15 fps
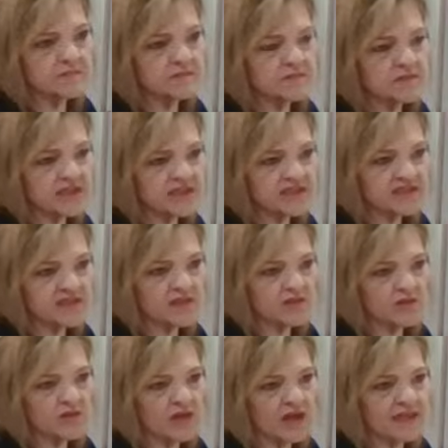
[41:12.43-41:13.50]
Just
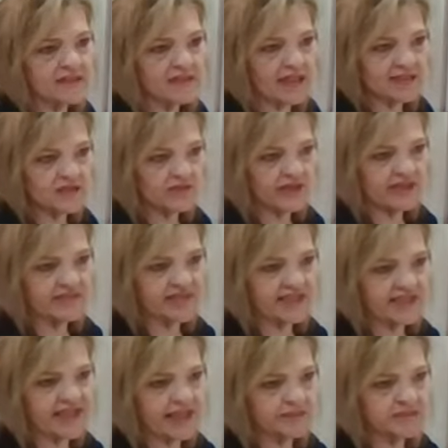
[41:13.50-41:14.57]
so I don't have any
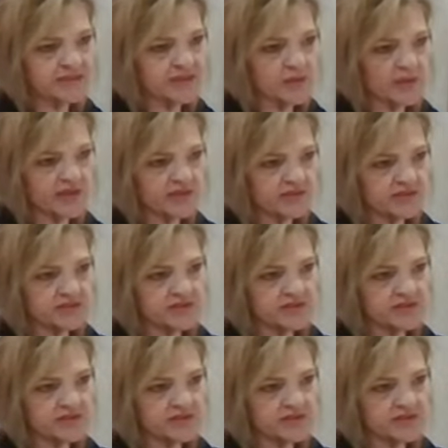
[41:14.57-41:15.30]
gaps anywhere.